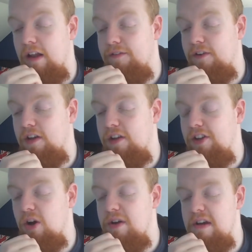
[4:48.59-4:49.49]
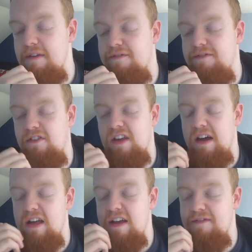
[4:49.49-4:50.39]
I think you know if
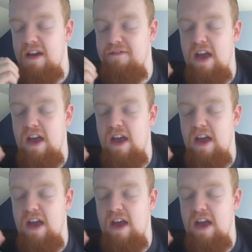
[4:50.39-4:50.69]
if if,